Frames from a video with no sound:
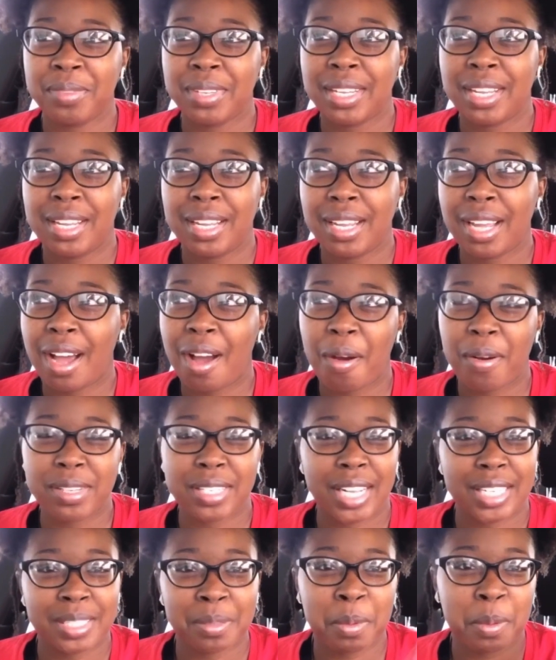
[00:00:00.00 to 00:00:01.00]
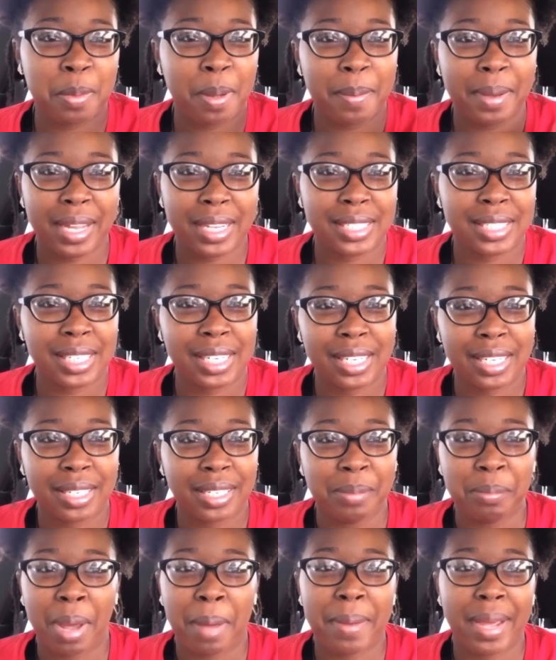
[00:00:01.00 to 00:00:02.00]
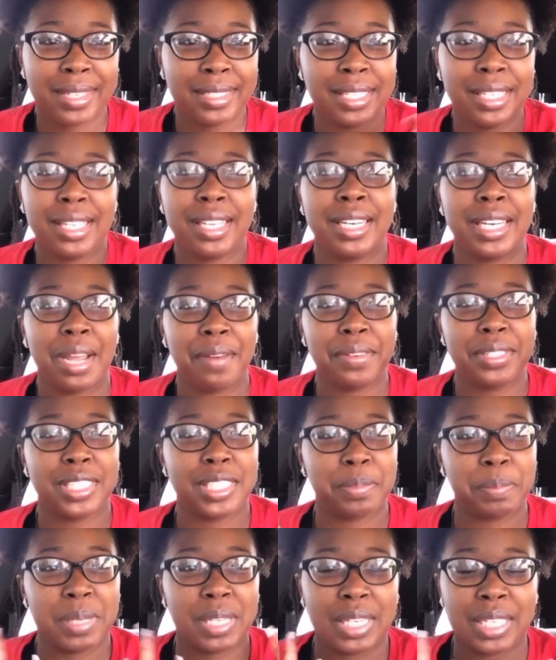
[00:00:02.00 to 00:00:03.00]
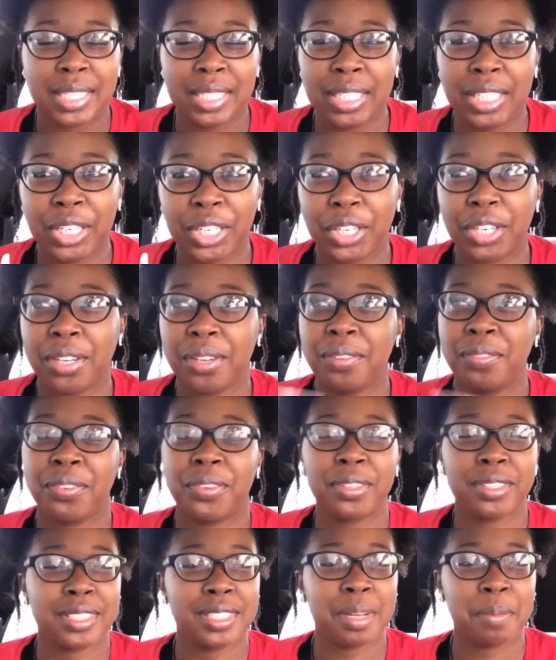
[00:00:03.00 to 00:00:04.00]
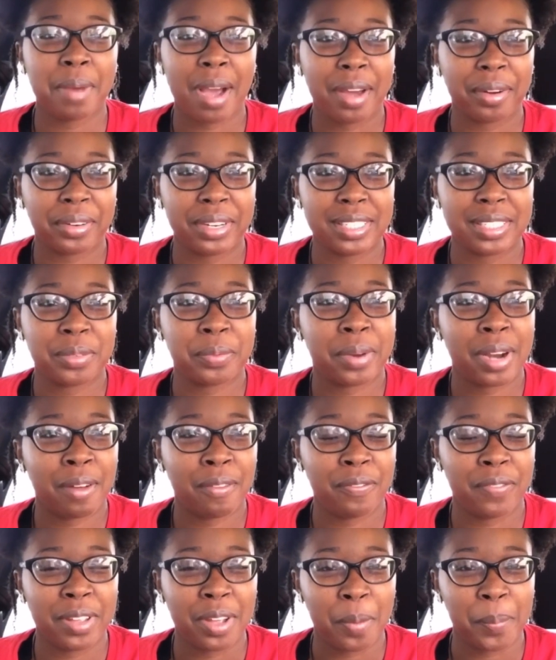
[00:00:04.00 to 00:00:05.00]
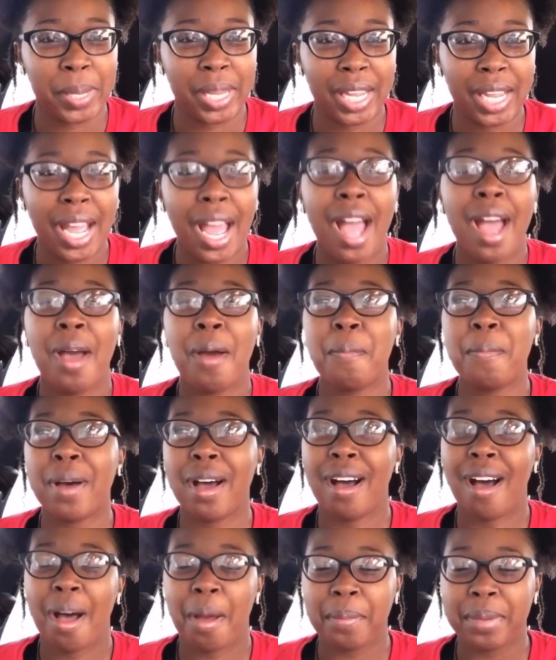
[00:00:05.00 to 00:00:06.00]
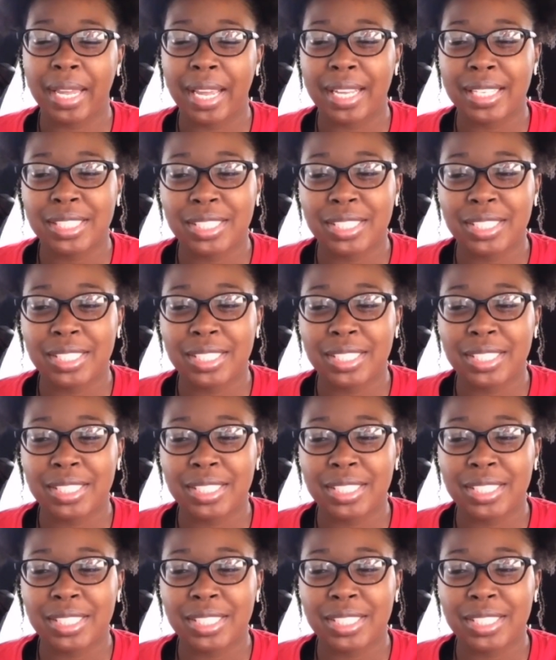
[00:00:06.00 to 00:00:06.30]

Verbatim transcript: I always got something in my back seat. My back seat can never just be clear for some odd reason when I'm filming. But um, yeah, so